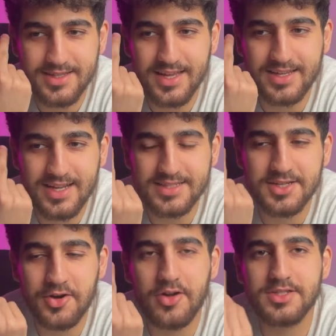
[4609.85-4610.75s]

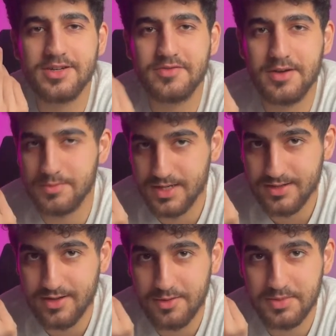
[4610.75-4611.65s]
the culture of
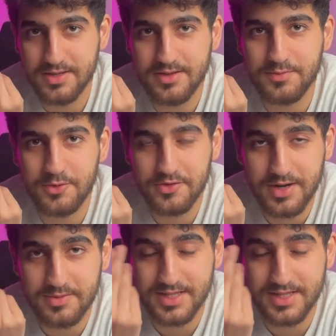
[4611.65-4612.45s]
competitive programming.